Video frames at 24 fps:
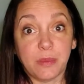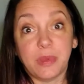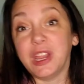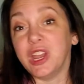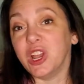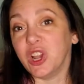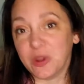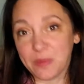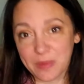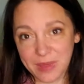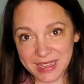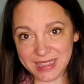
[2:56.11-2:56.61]

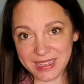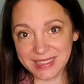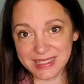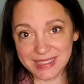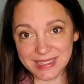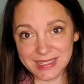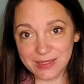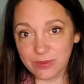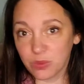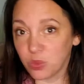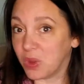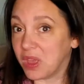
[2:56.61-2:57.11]

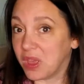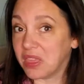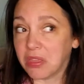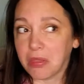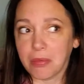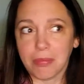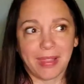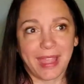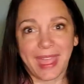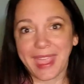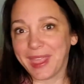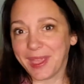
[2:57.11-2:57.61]
pyramids with
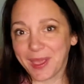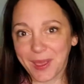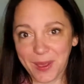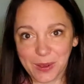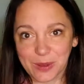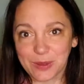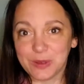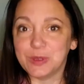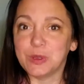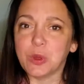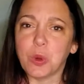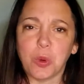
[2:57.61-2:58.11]

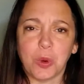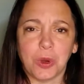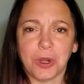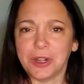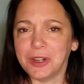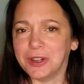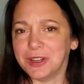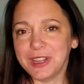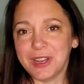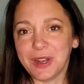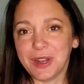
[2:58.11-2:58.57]
Legos or,